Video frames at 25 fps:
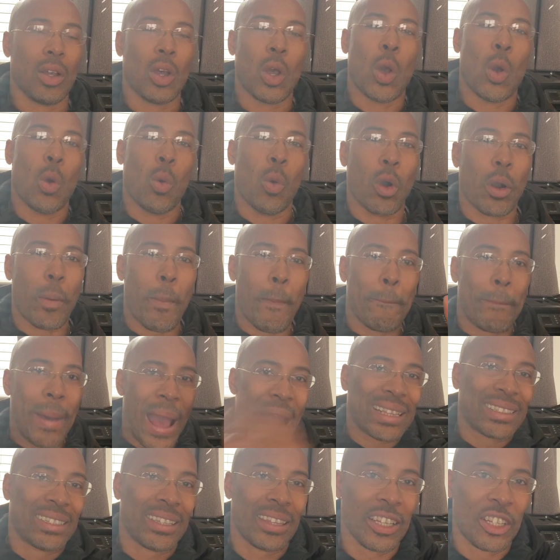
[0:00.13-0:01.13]
Welcome
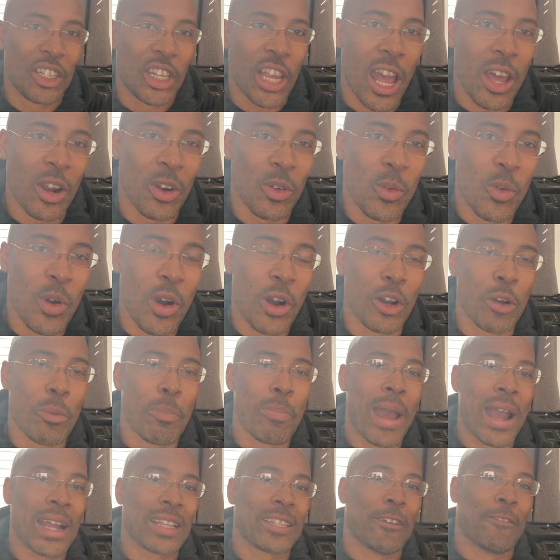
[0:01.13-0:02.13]
back to the channel. Welcome
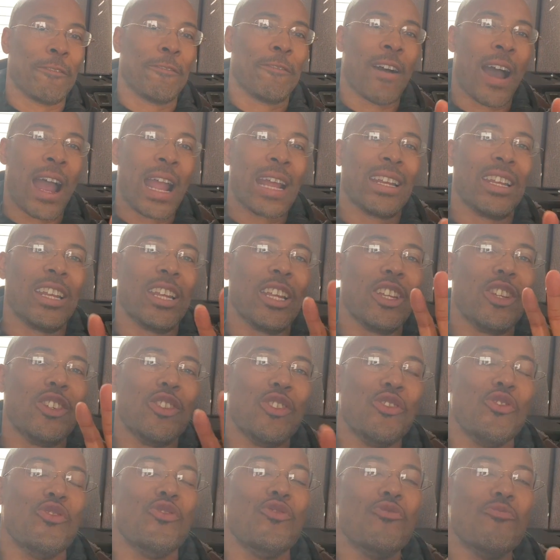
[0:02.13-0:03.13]
back to Finding
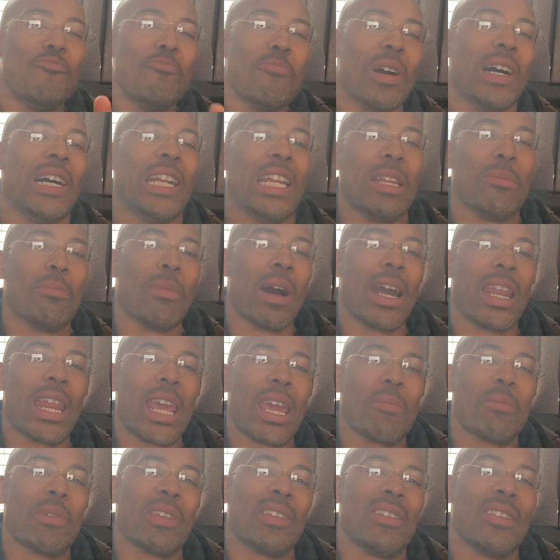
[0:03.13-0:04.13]
New Money. My
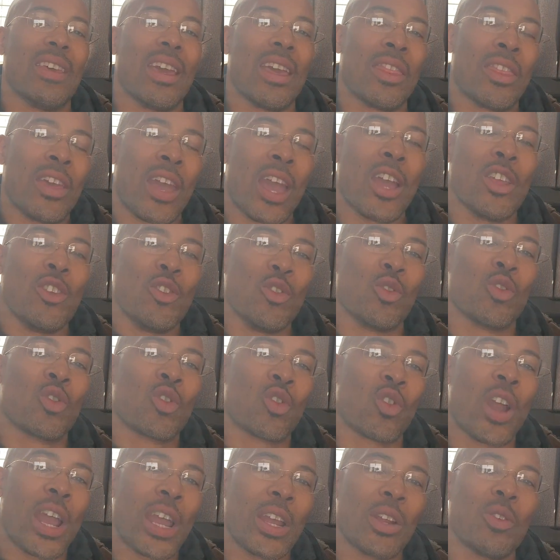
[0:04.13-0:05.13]
name is Nathaniel
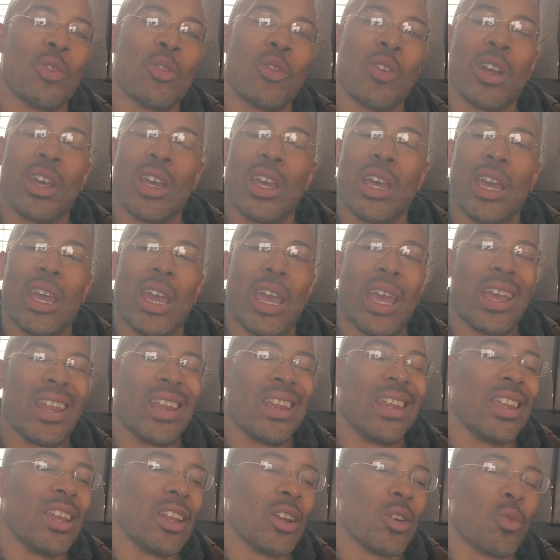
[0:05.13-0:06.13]
Cradle, and
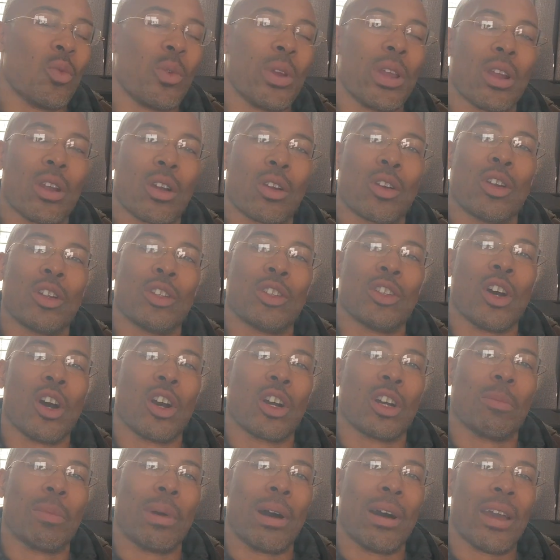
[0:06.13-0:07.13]
here we are going to
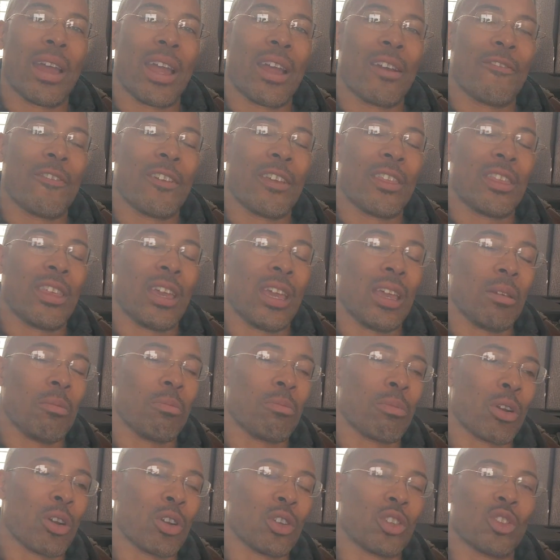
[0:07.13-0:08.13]
talk about everything
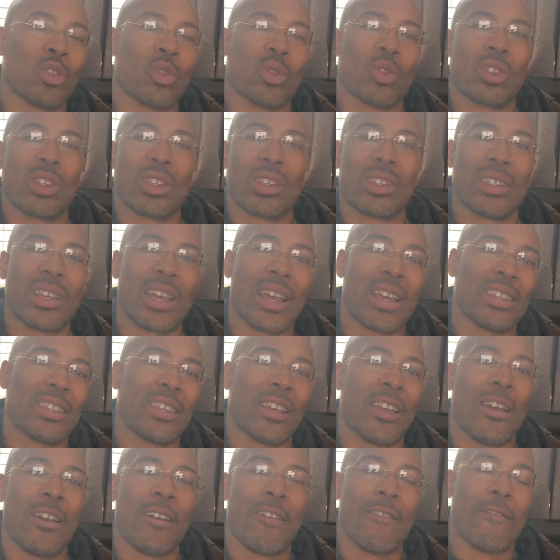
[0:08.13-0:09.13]
personal success,
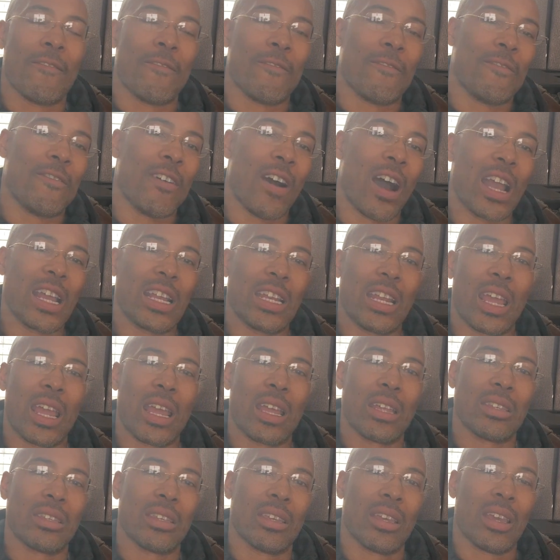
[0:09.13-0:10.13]

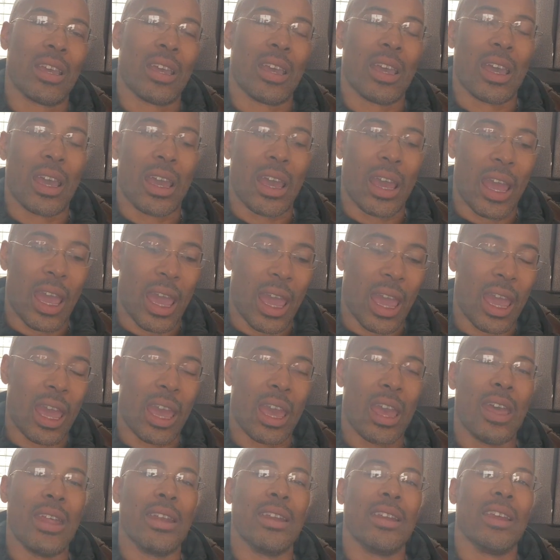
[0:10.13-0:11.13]
finance,
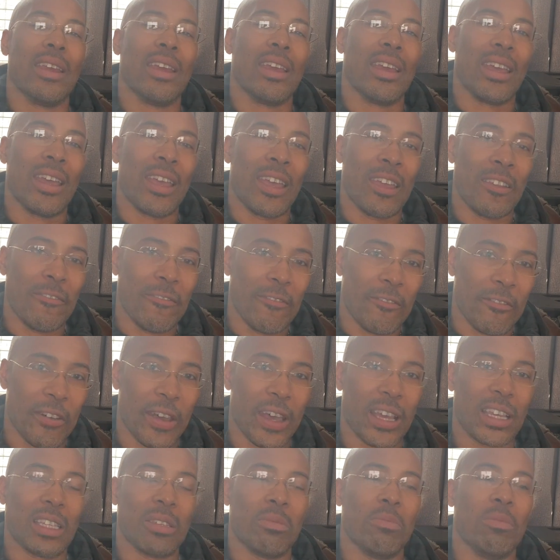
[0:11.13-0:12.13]
and
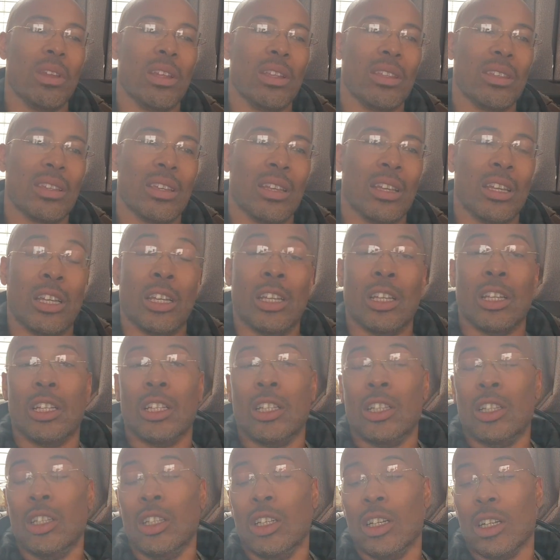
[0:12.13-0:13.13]
investments.
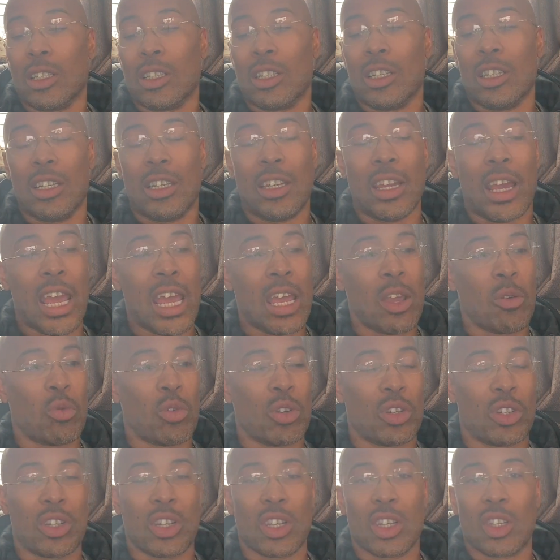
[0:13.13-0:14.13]
Look, today
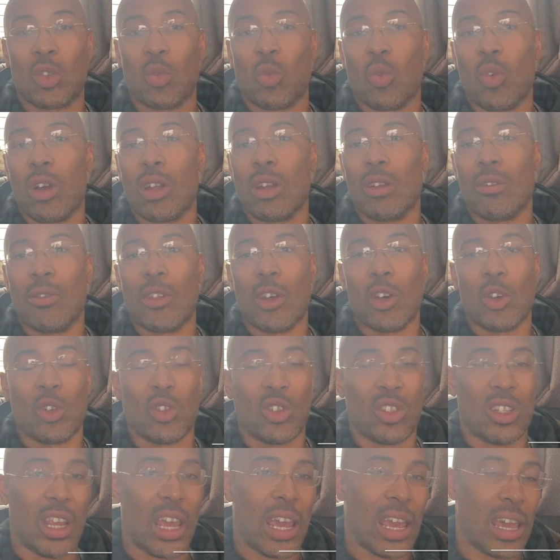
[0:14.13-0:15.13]
was just one of
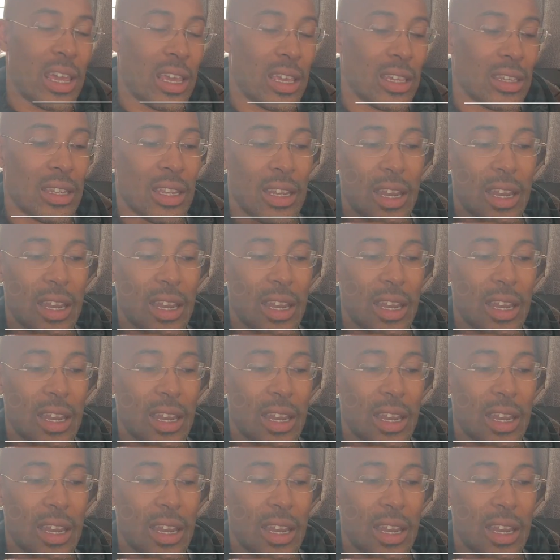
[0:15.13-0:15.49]
those days.